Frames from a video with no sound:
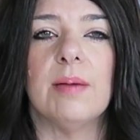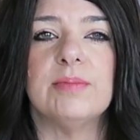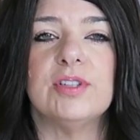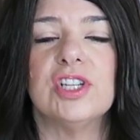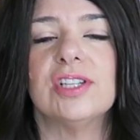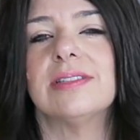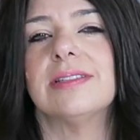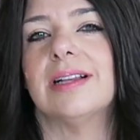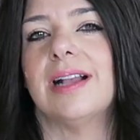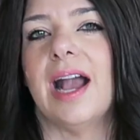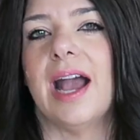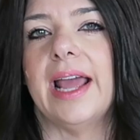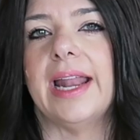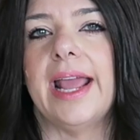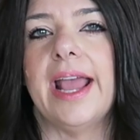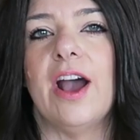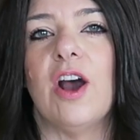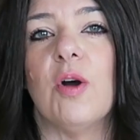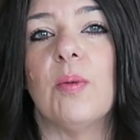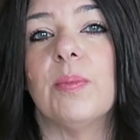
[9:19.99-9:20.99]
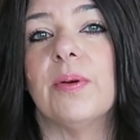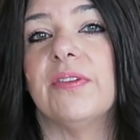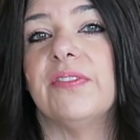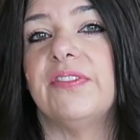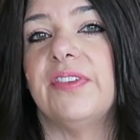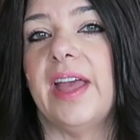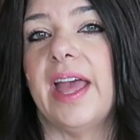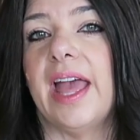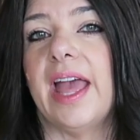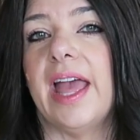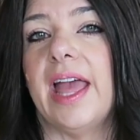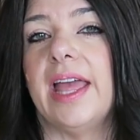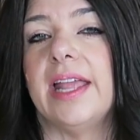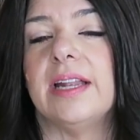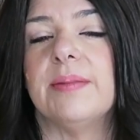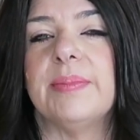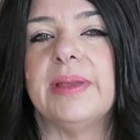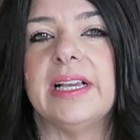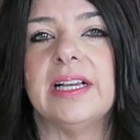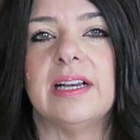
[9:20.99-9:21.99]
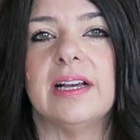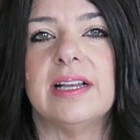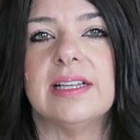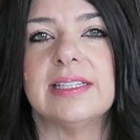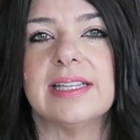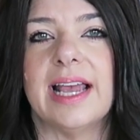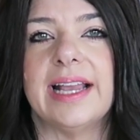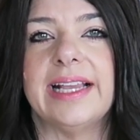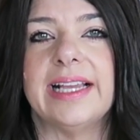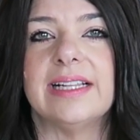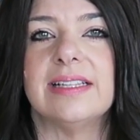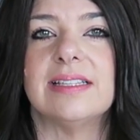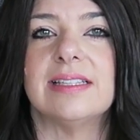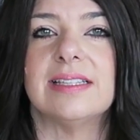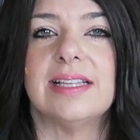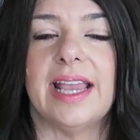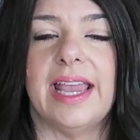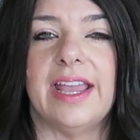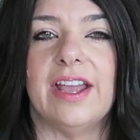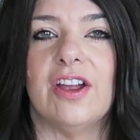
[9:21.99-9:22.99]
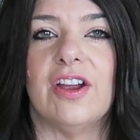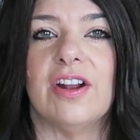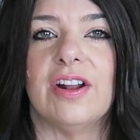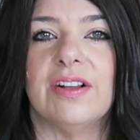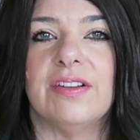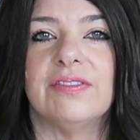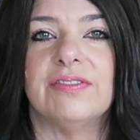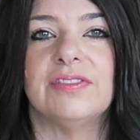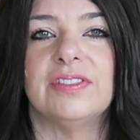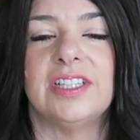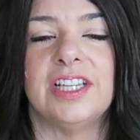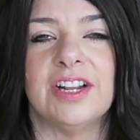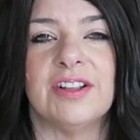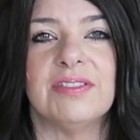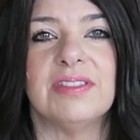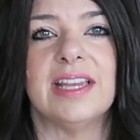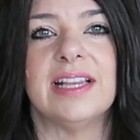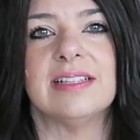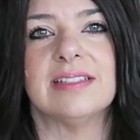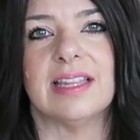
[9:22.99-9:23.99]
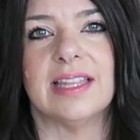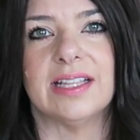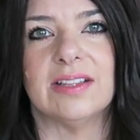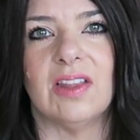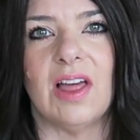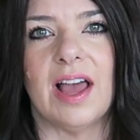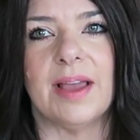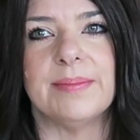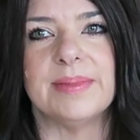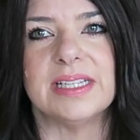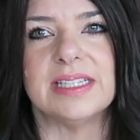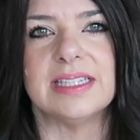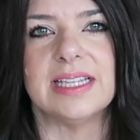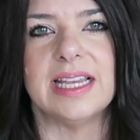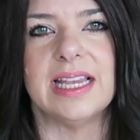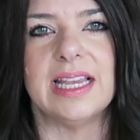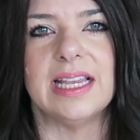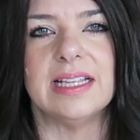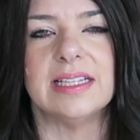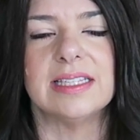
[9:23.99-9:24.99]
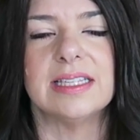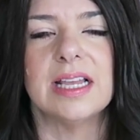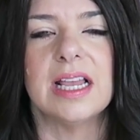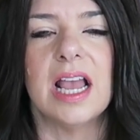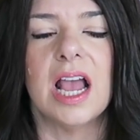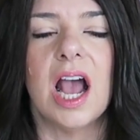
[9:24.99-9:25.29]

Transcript: just to kind of help prevent, because I get scared of, things like Lyme disease.